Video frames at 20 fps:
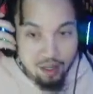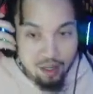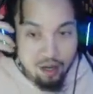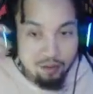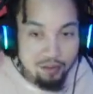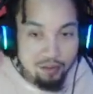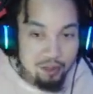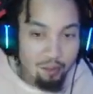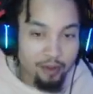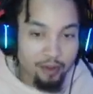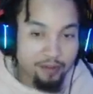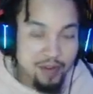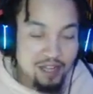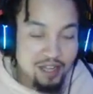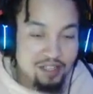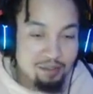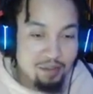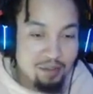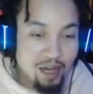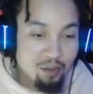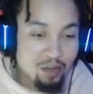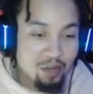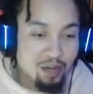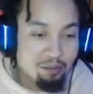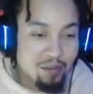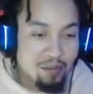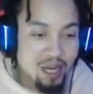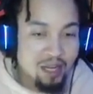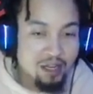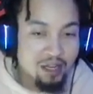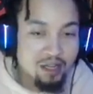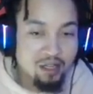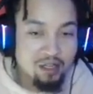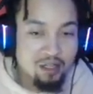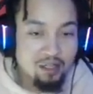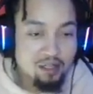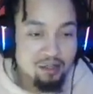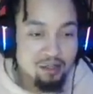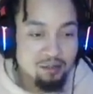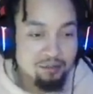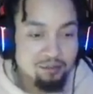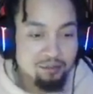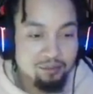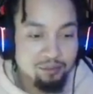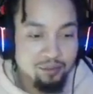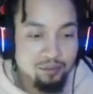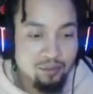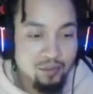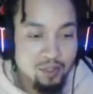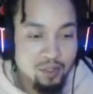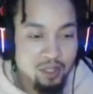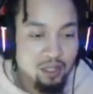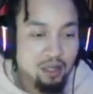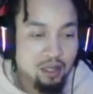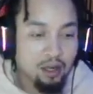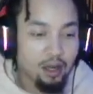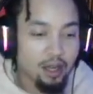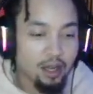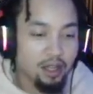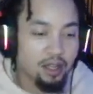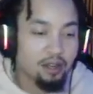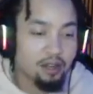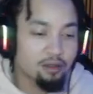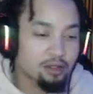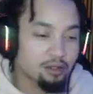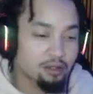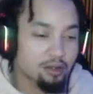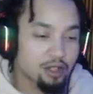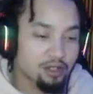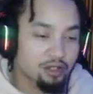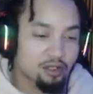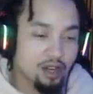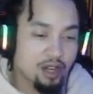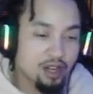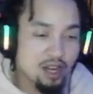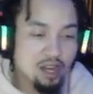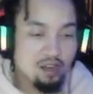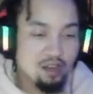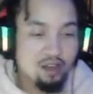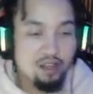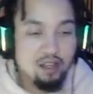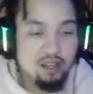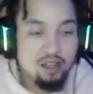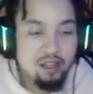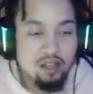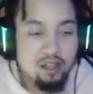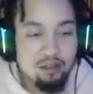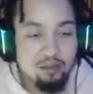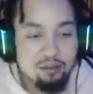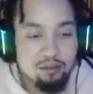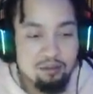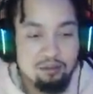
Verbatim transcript: Hopefully, we find somebody with a mic. Oh yeah, it was one straight down here, yep.